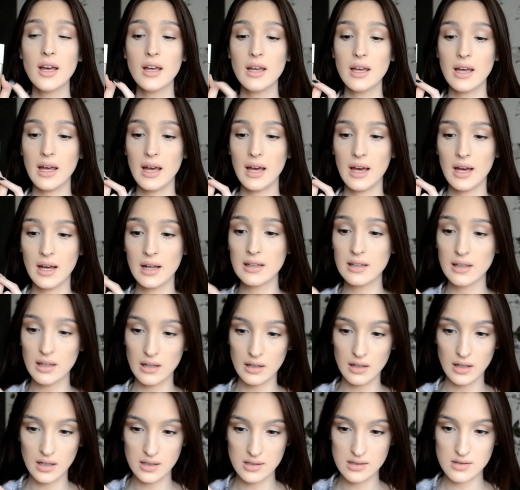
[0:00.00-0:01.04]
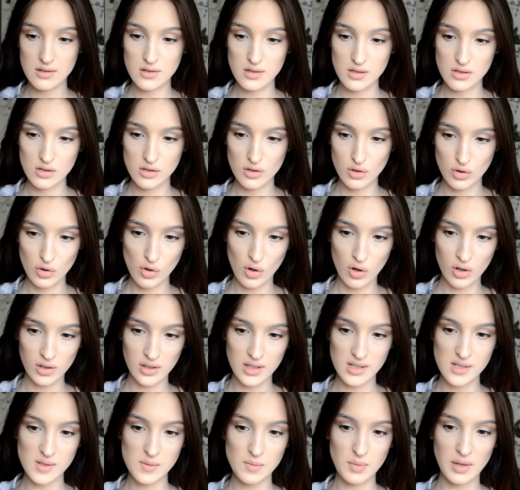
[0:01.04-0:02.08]
and it's not
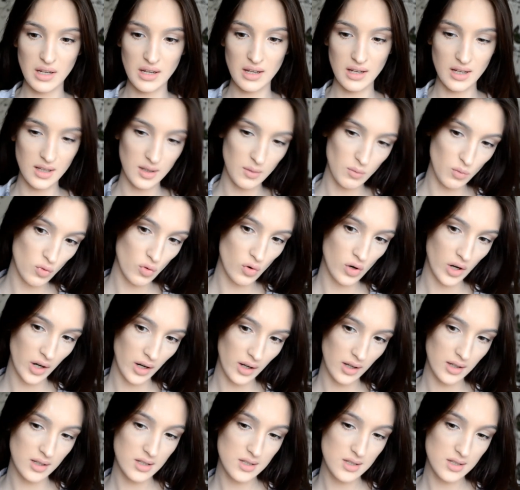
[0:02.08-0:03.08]
as pink anymore. It